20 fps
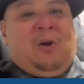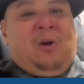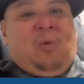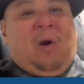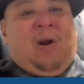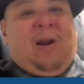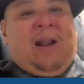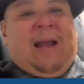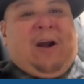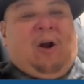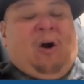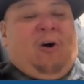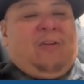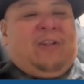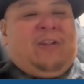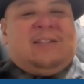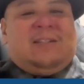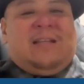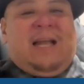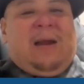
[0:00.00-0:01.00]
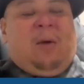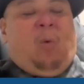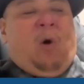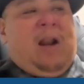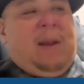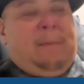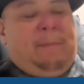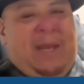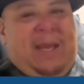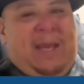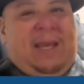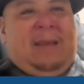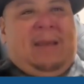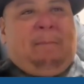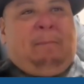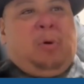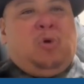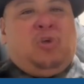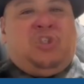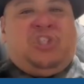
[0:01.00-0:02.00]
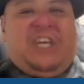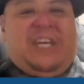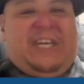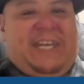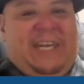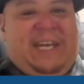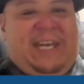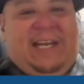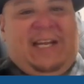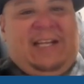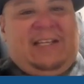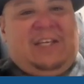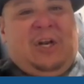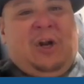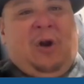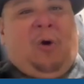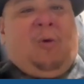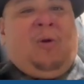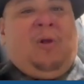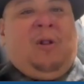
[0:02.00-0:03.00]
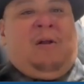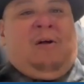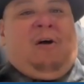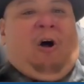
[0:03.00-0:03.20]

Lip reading: where like all these like wannabe bougie kid, you know,